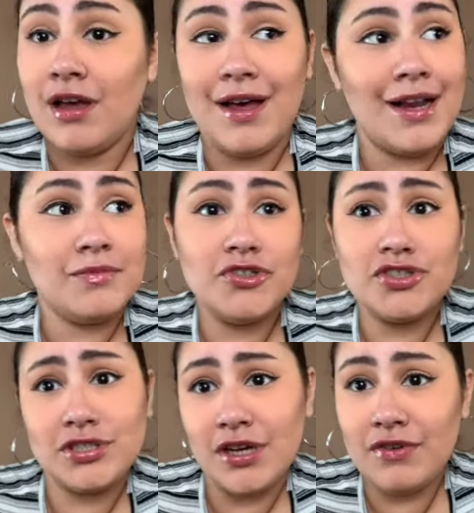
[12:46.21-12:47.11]
And I'm
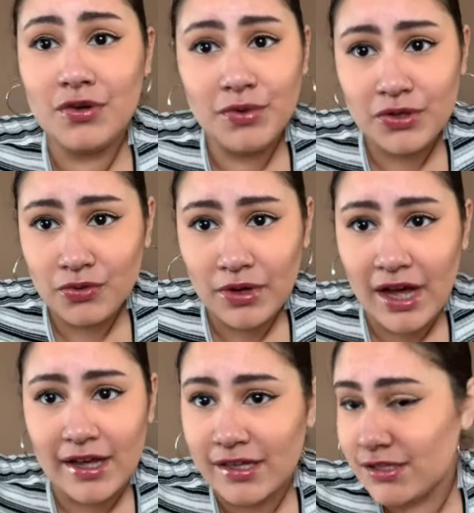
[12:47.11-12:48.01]
just sharing it with you
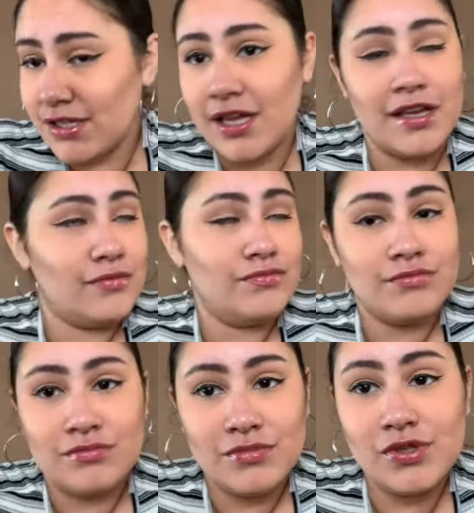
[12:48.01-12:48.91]
guys. Like,
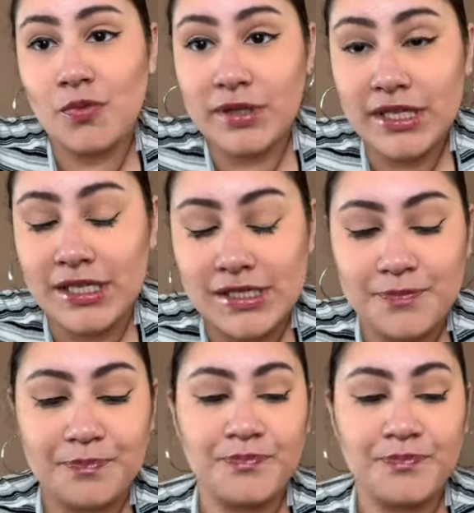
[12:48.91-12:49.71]
so please.